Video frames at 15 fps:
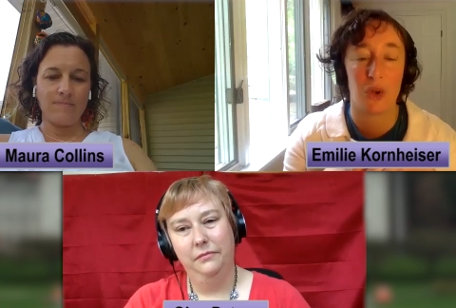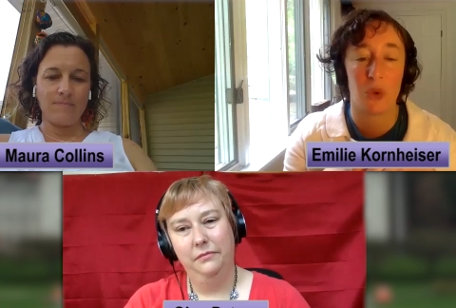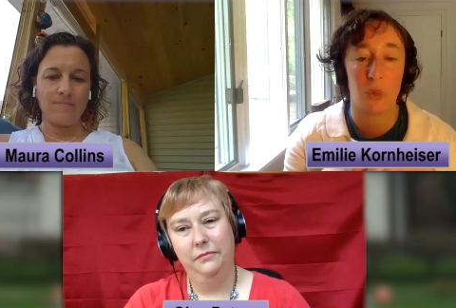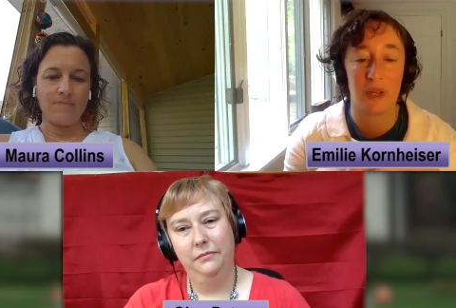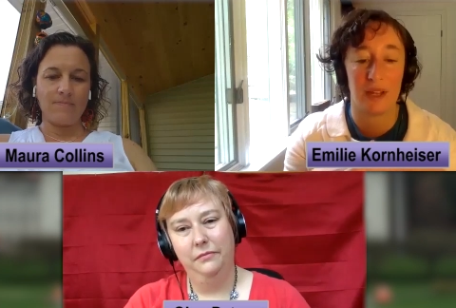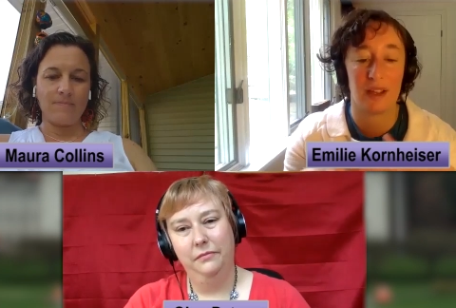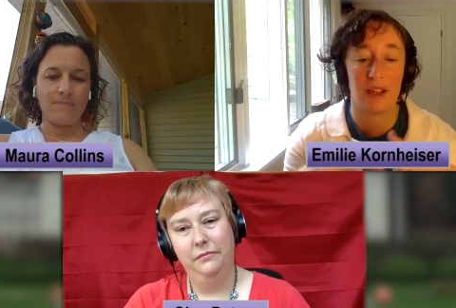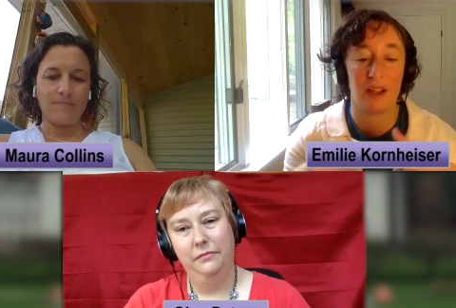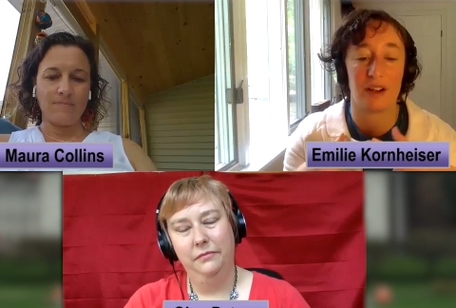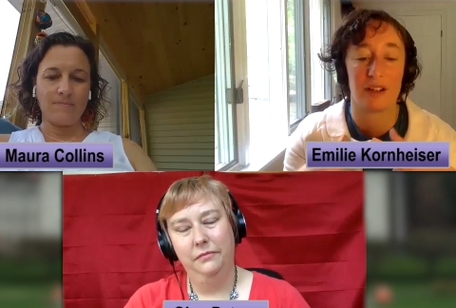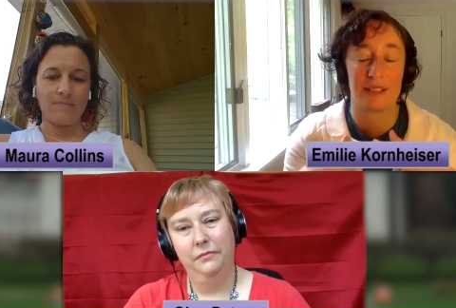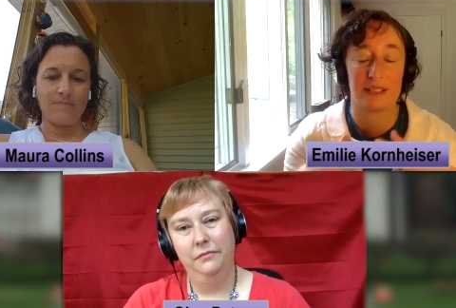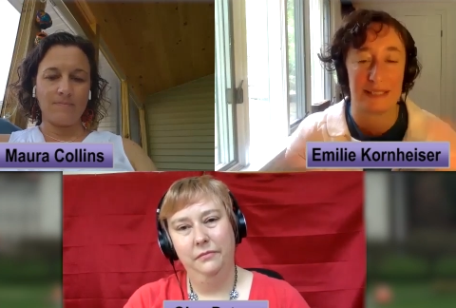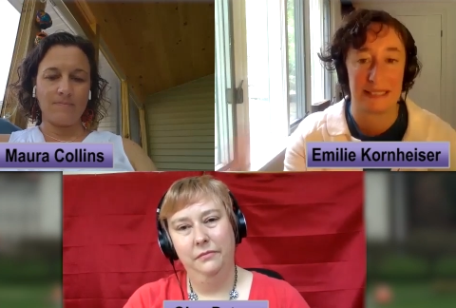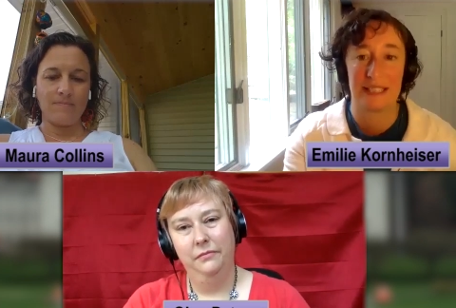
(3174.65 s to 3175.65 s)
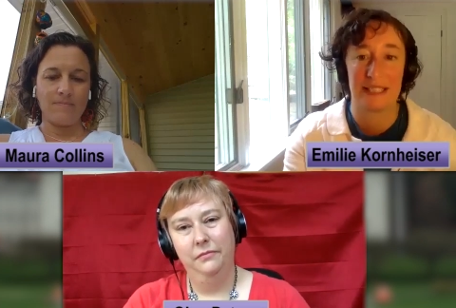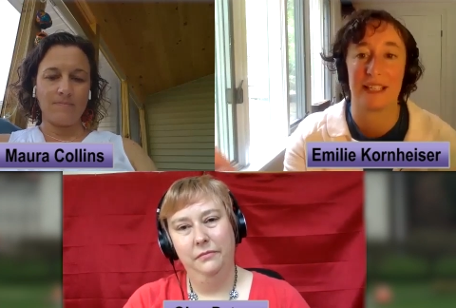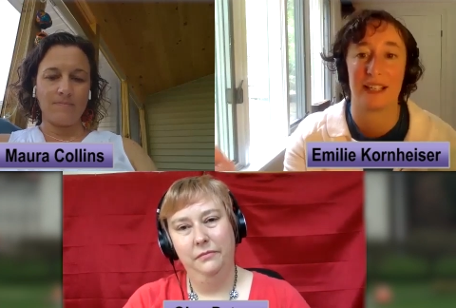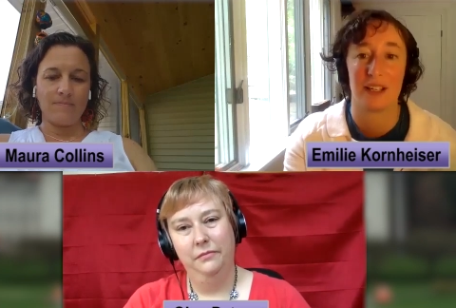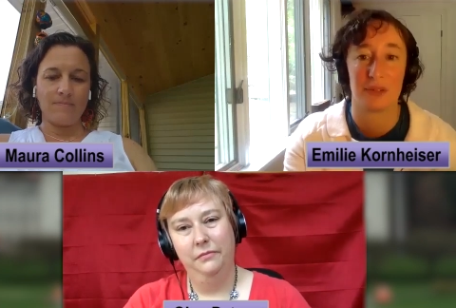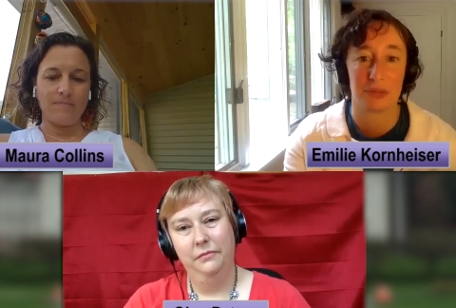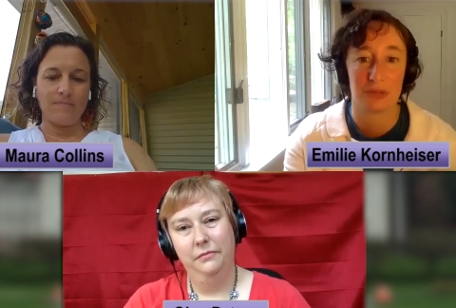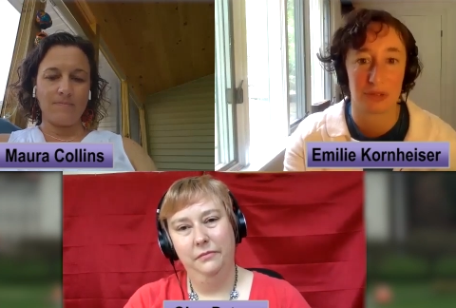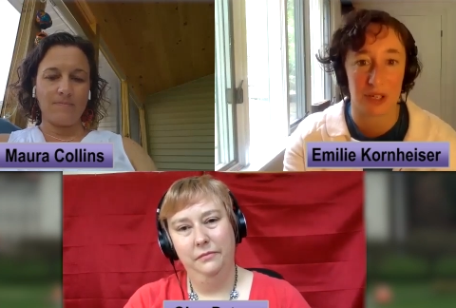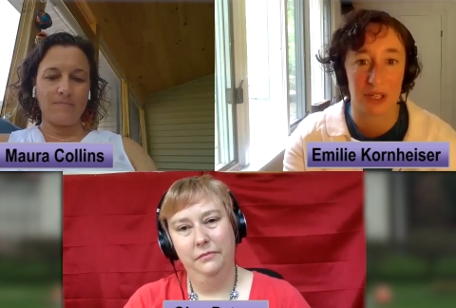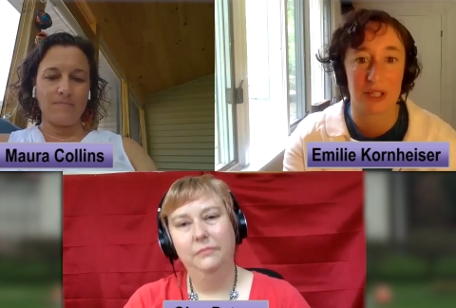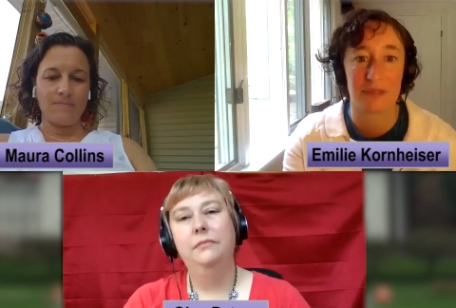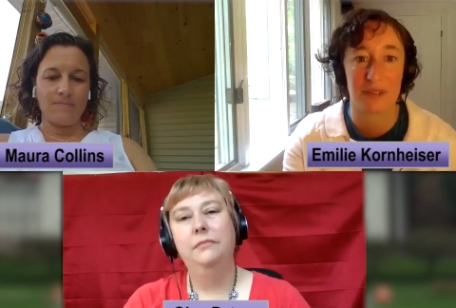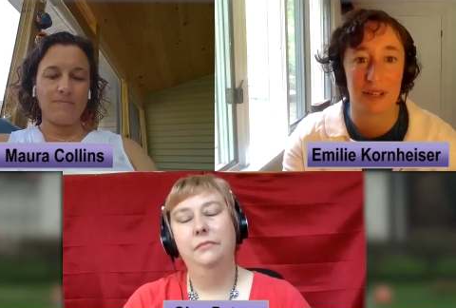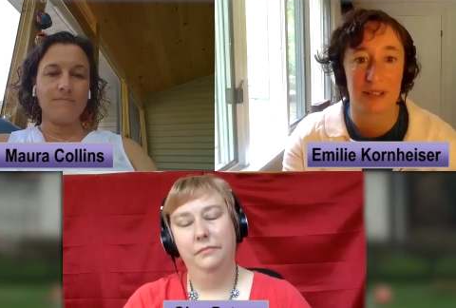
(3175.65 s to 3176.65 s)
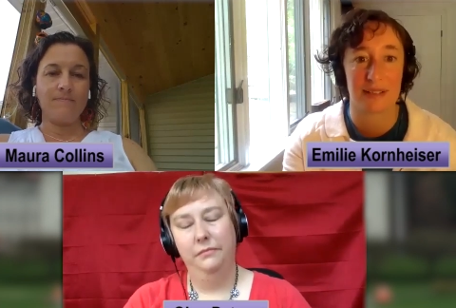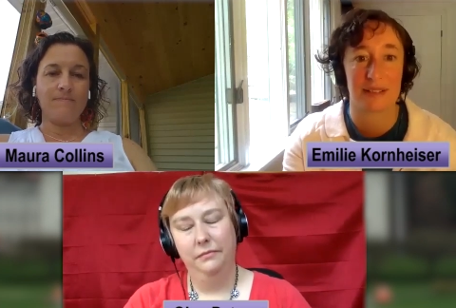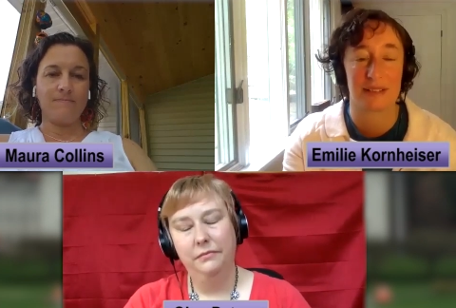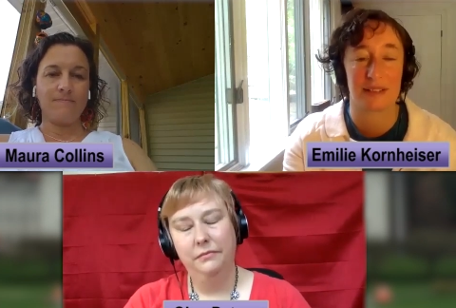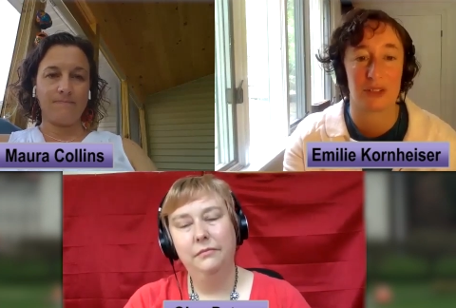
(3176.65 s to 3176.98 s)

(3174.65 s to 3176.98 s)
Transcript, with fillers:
Speaker 1: we are seeing in front of us